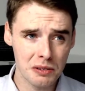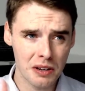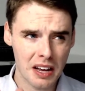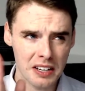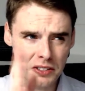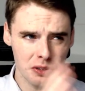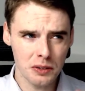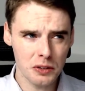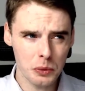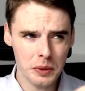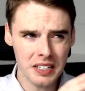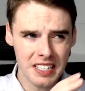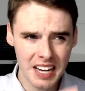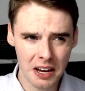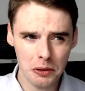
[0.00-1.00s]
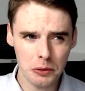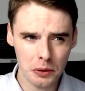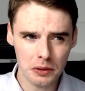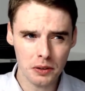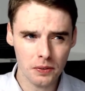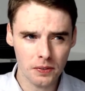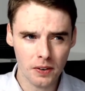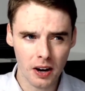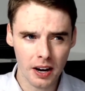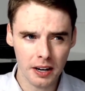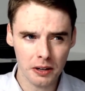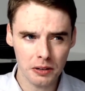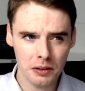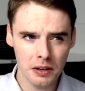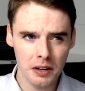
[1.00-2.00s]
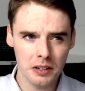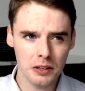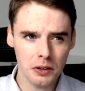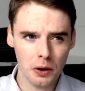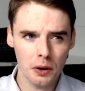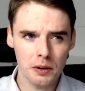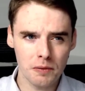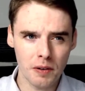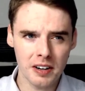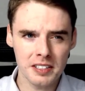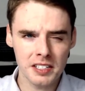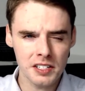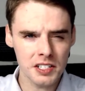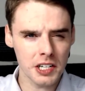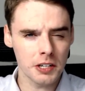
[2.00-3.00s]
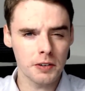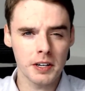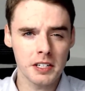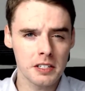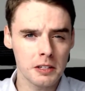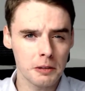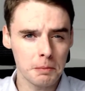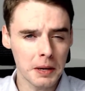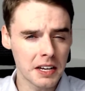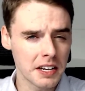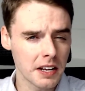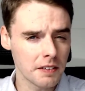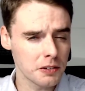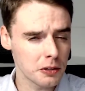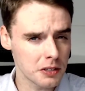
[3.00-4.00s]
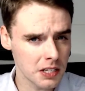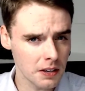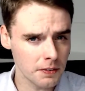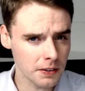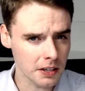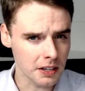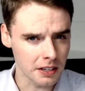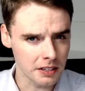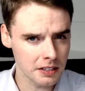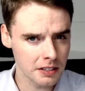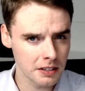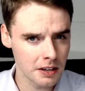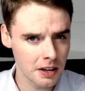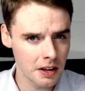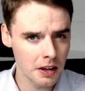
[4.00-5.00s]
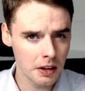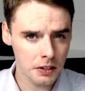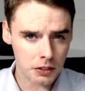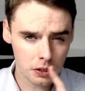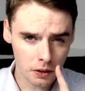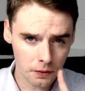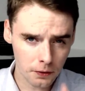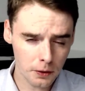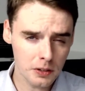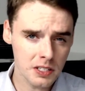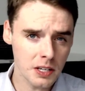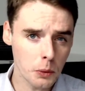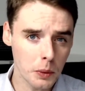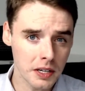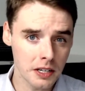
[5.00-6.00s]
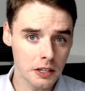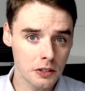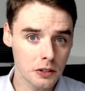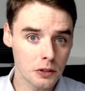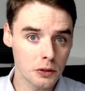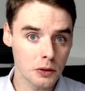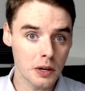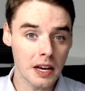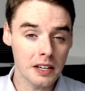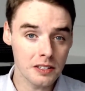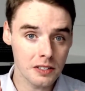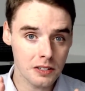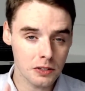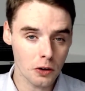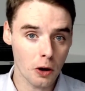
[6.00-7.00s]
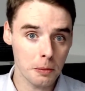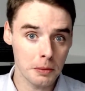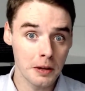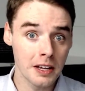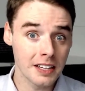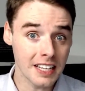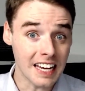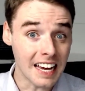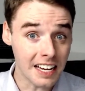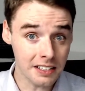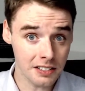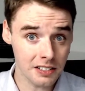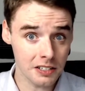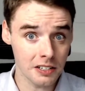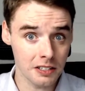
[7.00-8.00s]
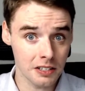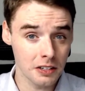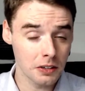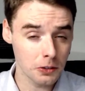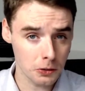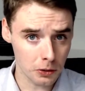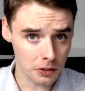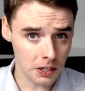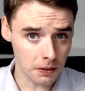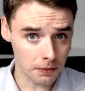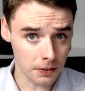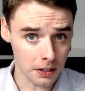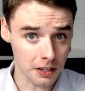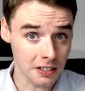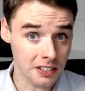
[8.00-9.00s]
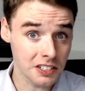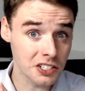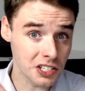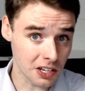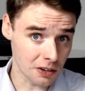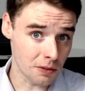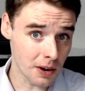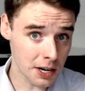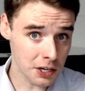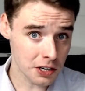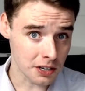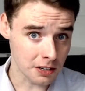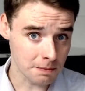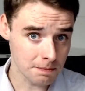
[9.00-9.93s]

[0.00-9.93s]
as soon as we download the file, the code runs and generates the PDF certificate. So the first thing we need to do is stop the instant certificate generation.